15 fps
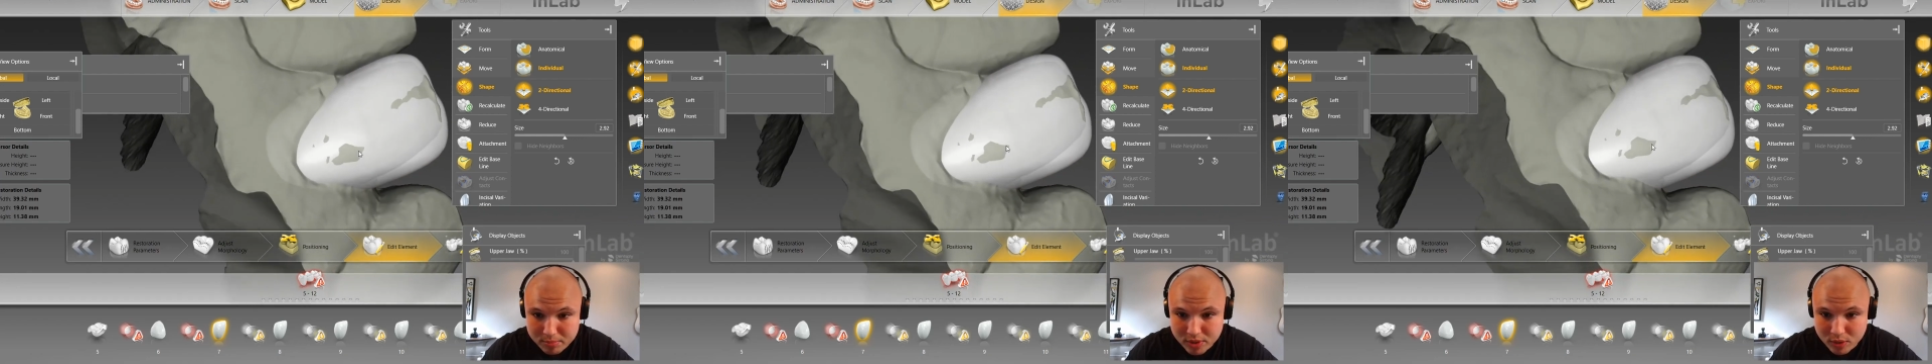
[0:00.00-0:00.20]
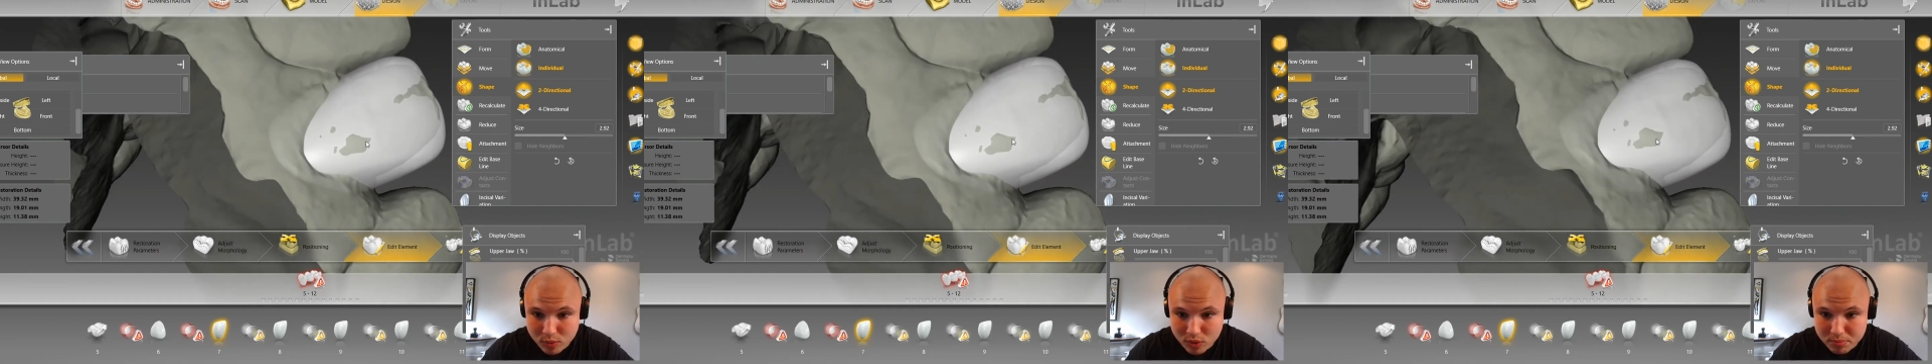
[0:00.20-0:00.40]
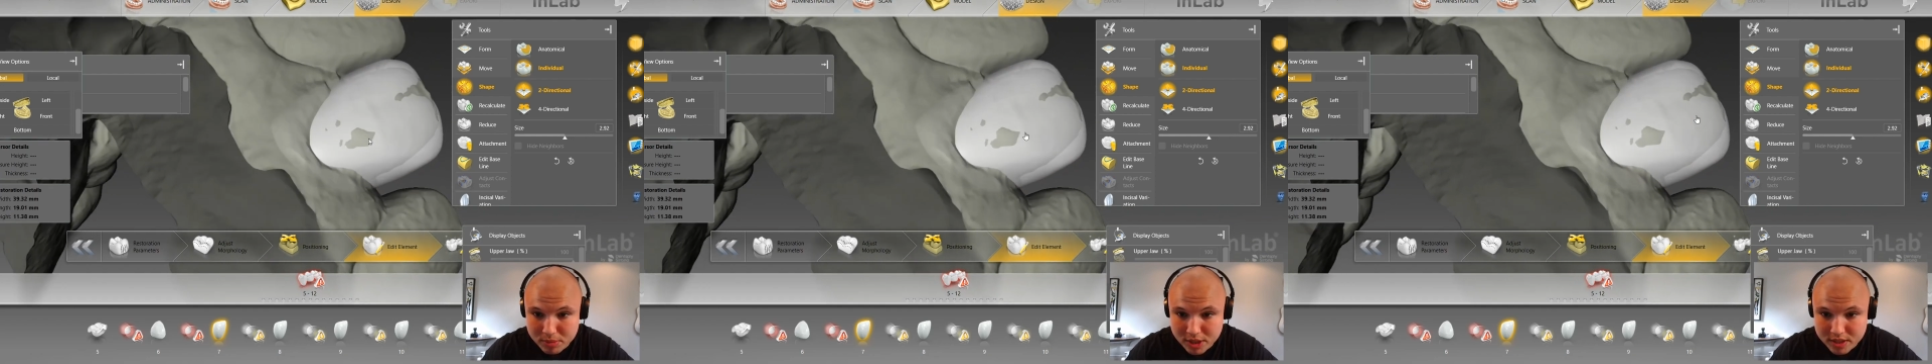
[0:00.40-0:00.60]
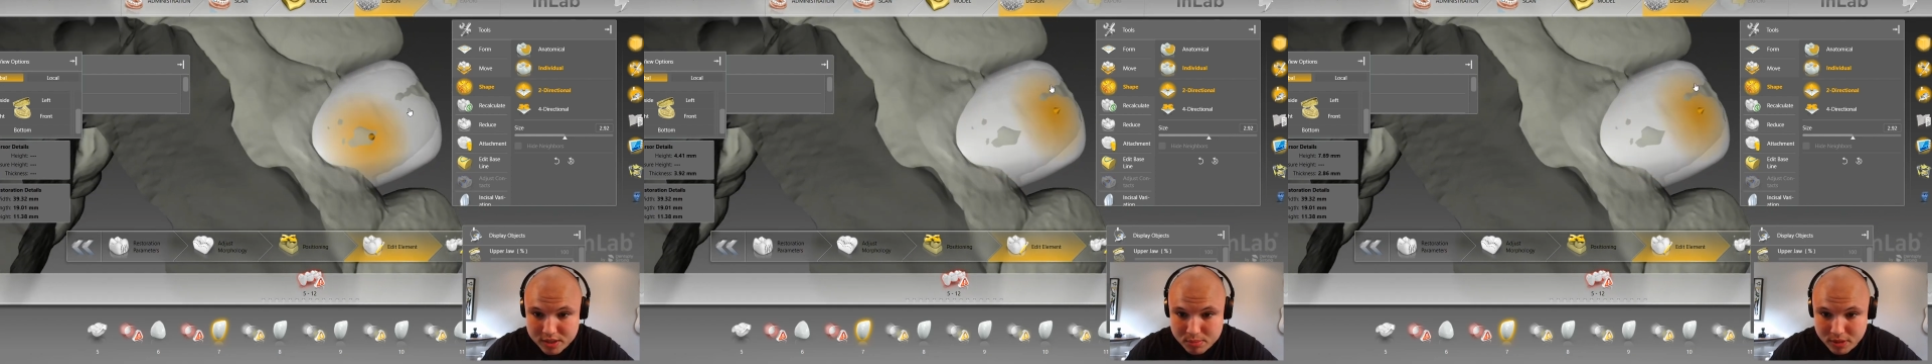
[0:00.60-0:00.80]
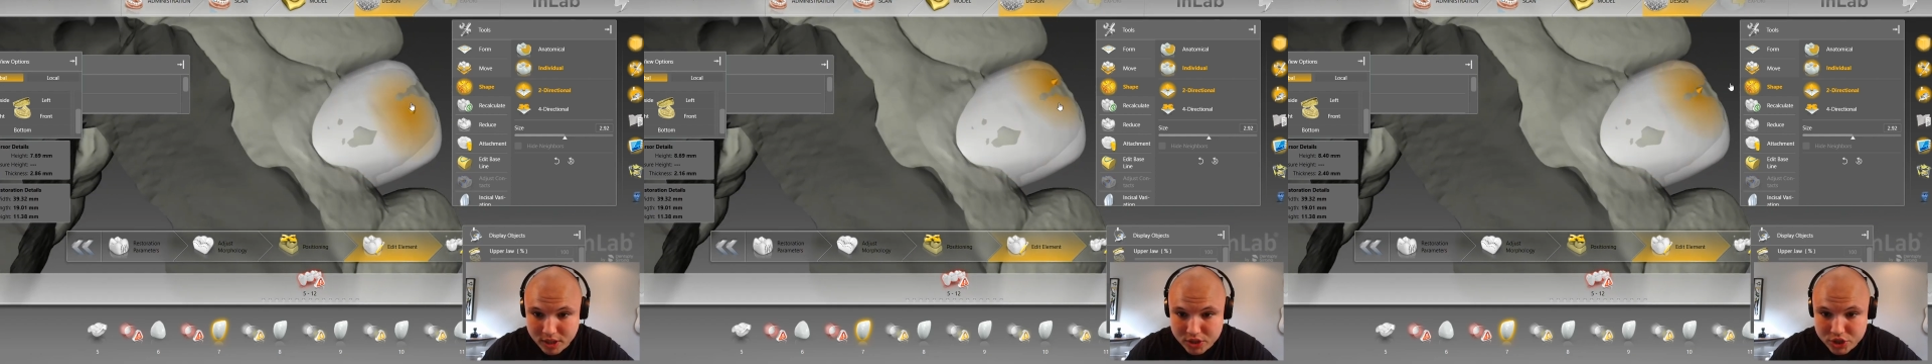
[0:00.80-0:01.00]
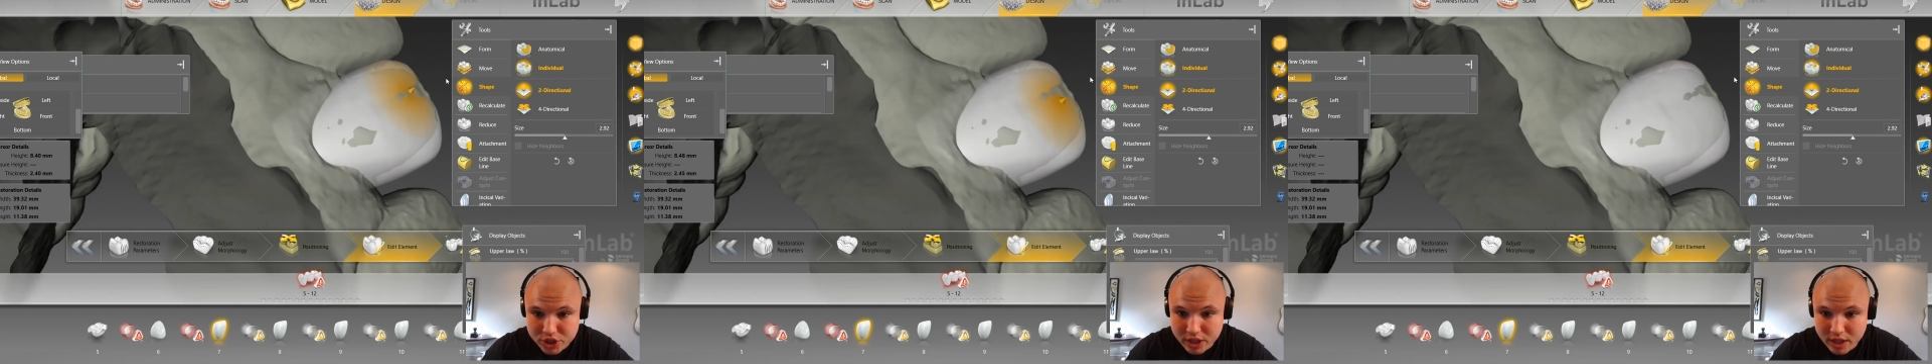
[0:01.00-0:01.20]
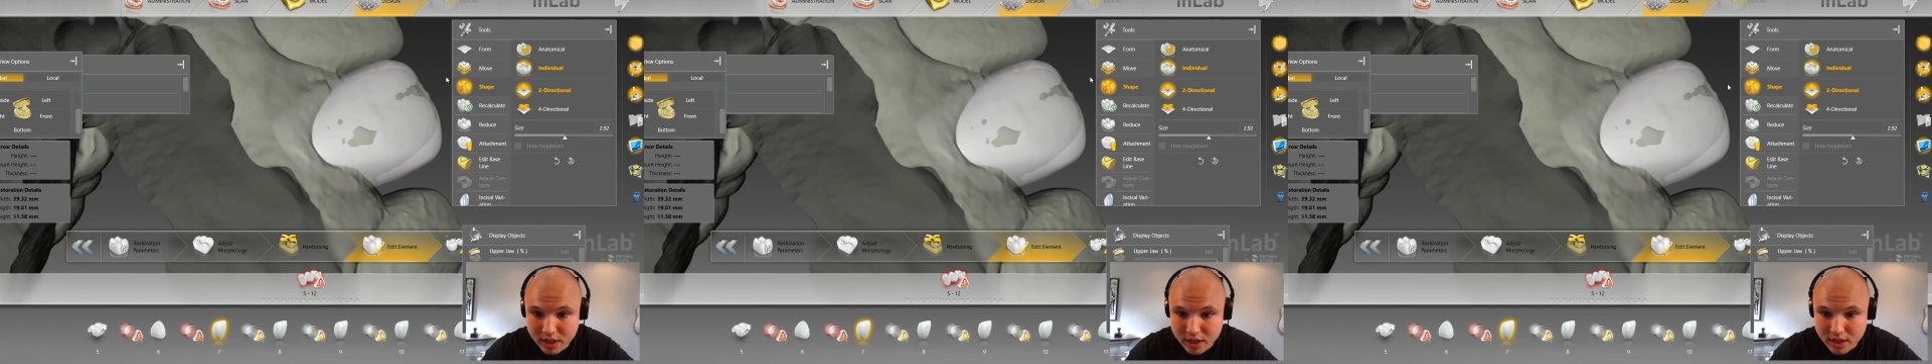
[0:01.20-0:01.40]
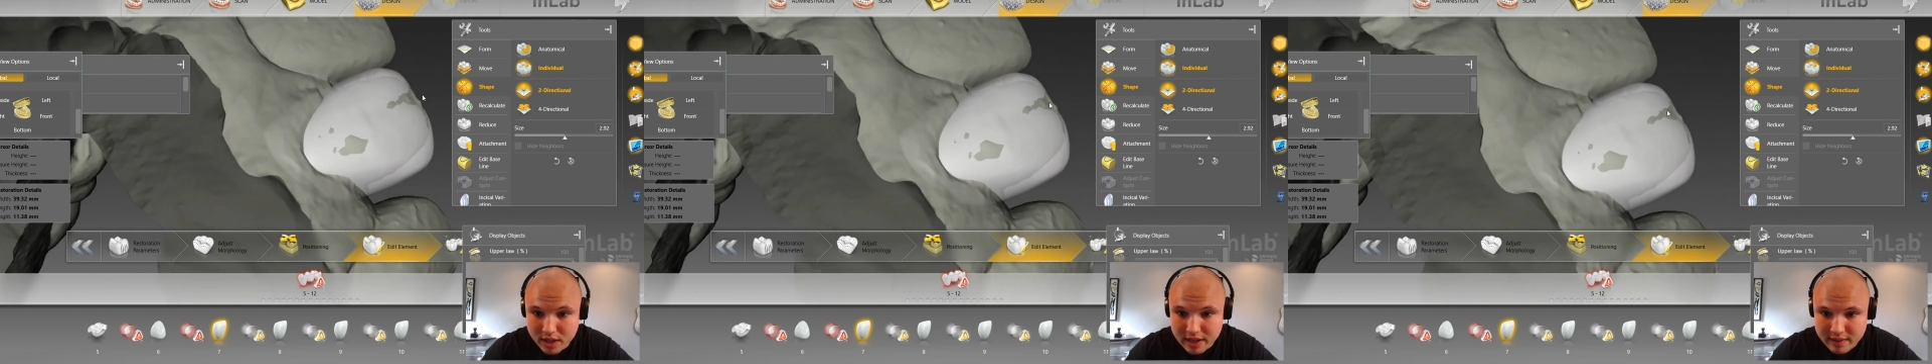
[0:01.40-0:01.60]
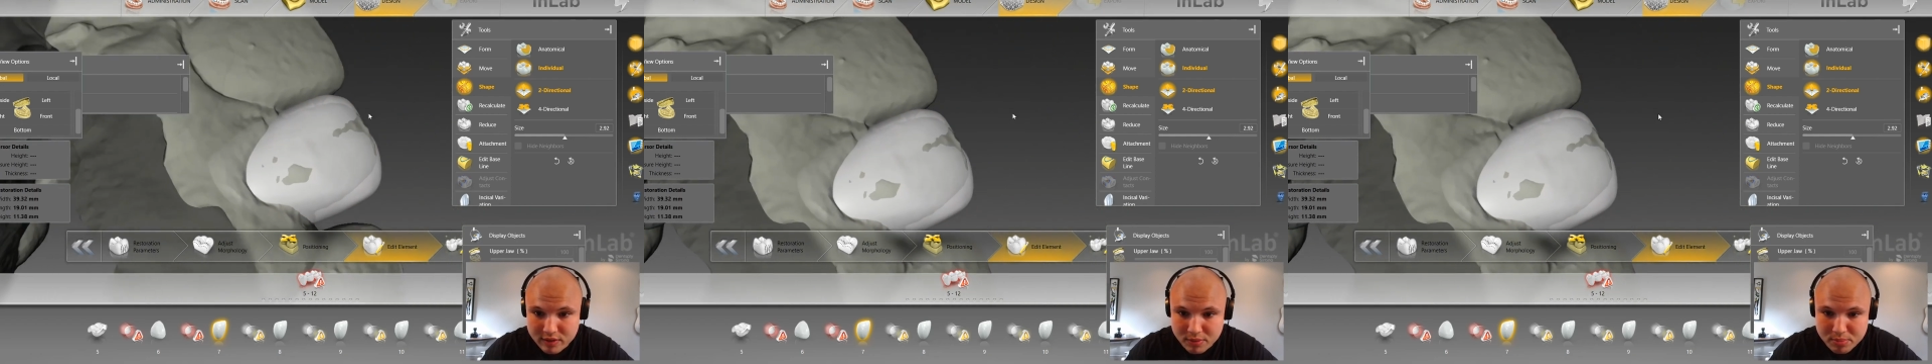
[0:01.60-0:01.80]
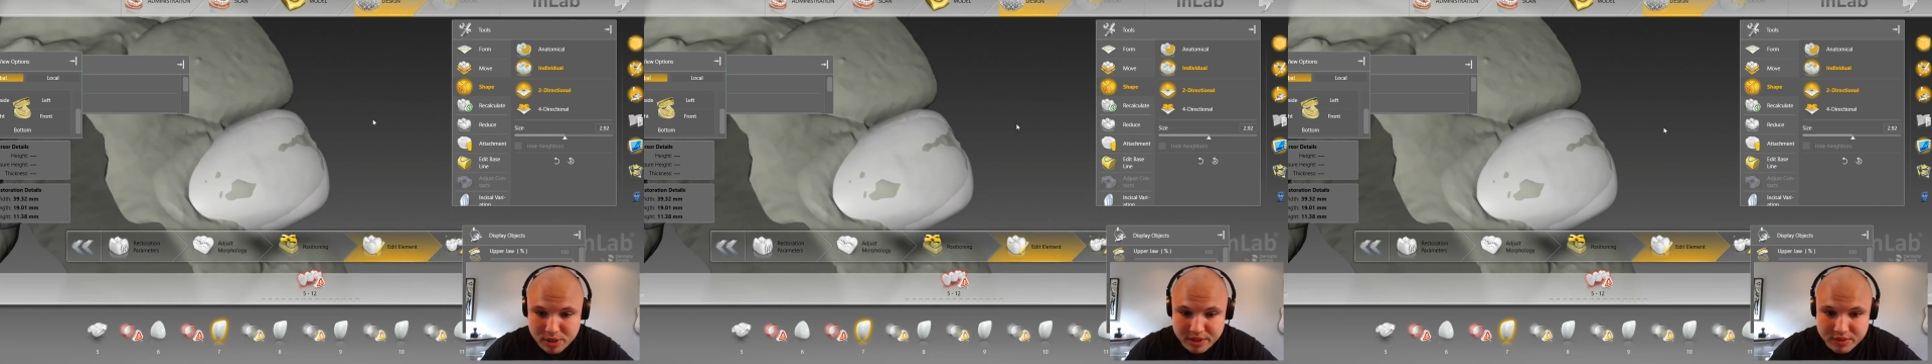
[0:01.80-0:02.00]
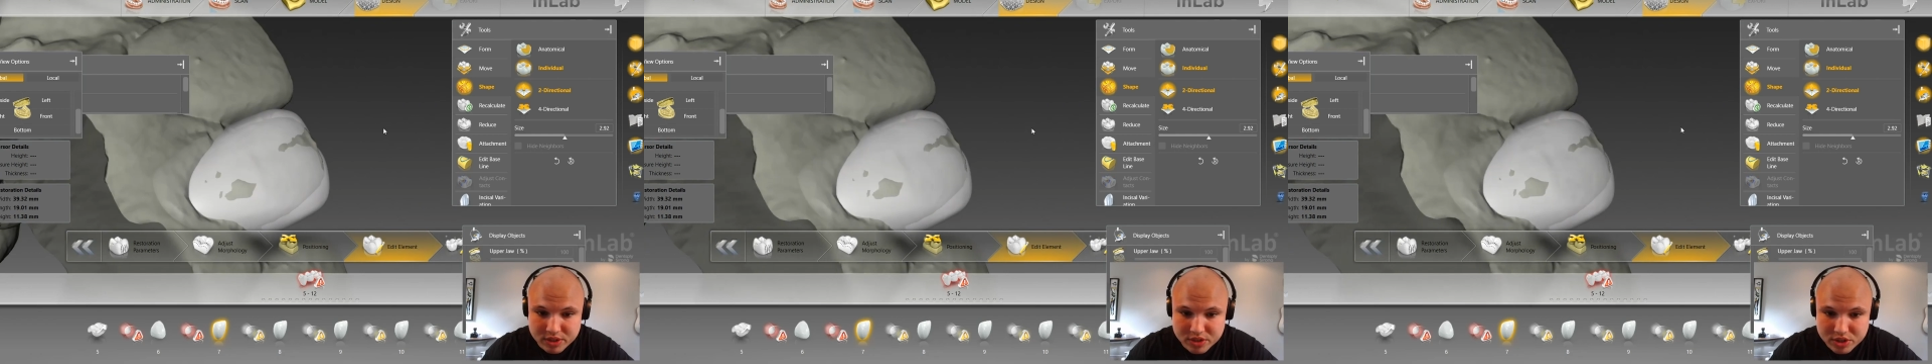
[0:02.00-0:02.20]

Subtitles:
There won't be as much of the previous